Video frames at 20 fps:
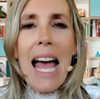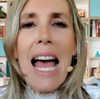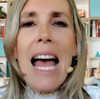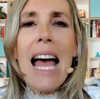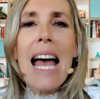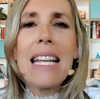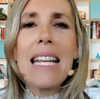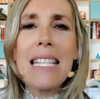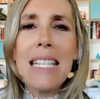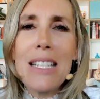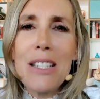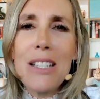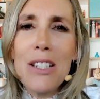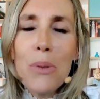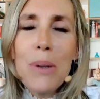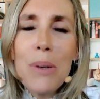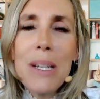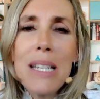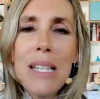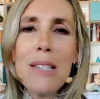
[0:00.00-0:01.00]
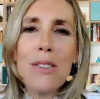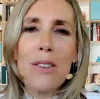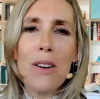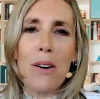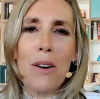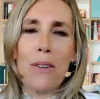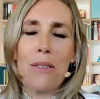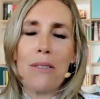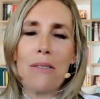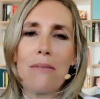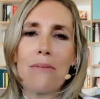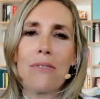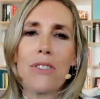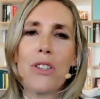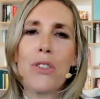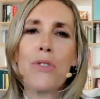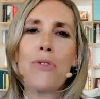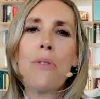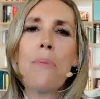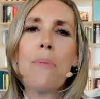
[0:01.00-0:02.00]
And in doing so,
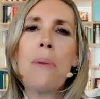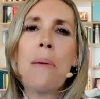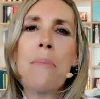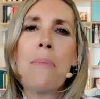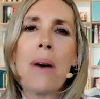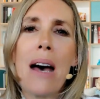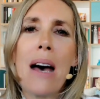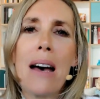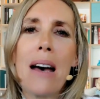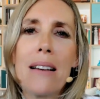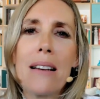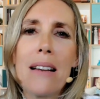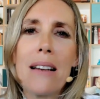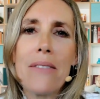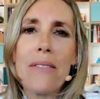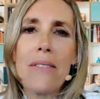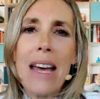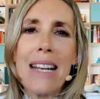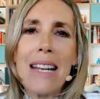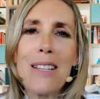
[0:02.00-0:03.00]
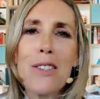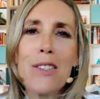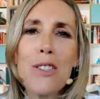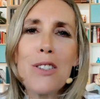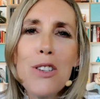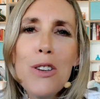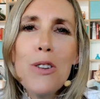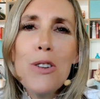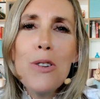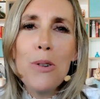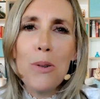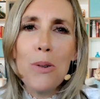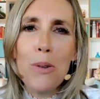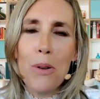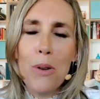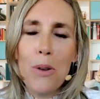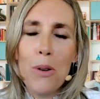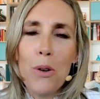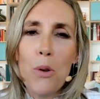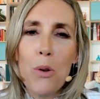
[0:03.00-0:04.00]
just remember that it's
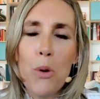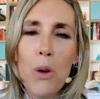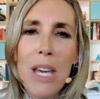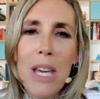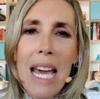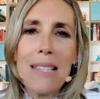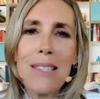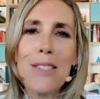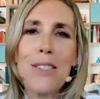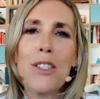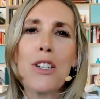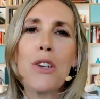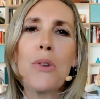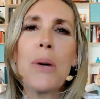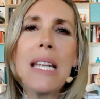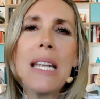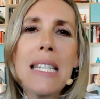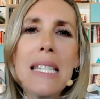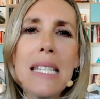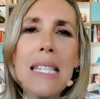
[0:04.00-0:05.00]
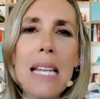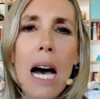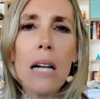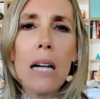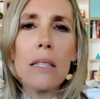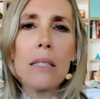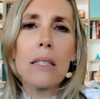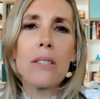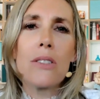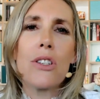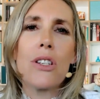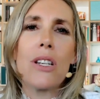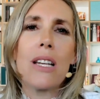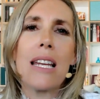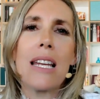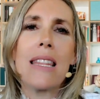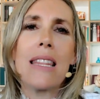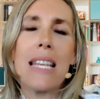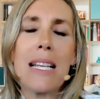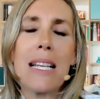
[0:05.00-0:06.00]
you who gets to indulge
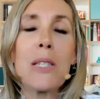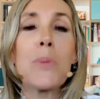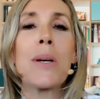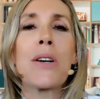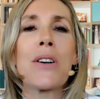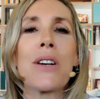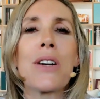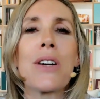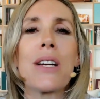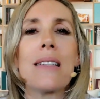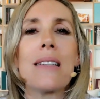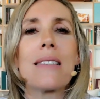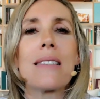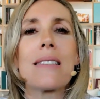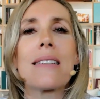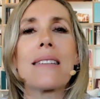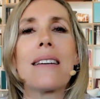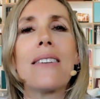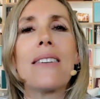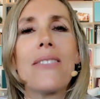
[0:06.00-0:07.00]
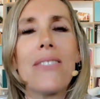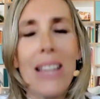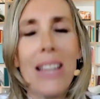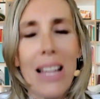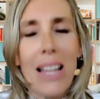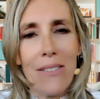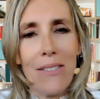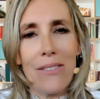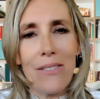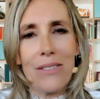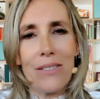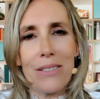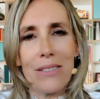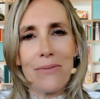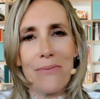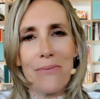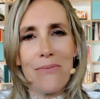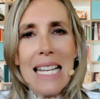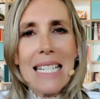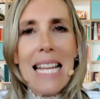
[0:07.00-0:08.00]
in the experience of love.
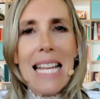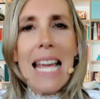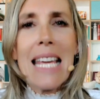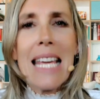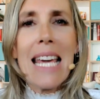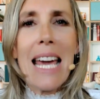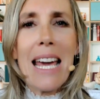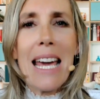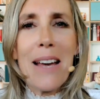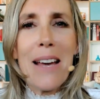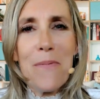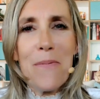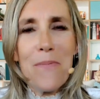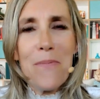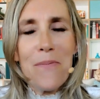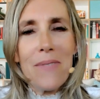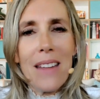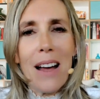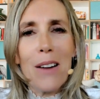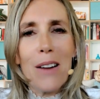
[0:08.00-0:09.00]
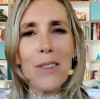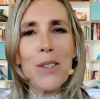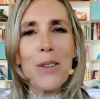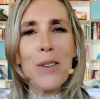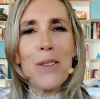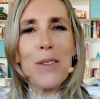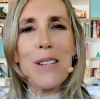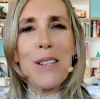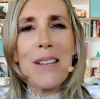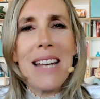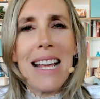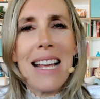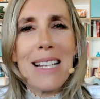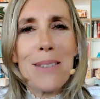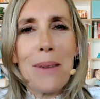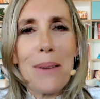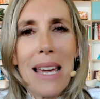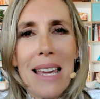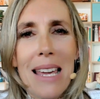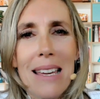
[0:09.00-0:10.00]
Take care. I'll talk to you next week.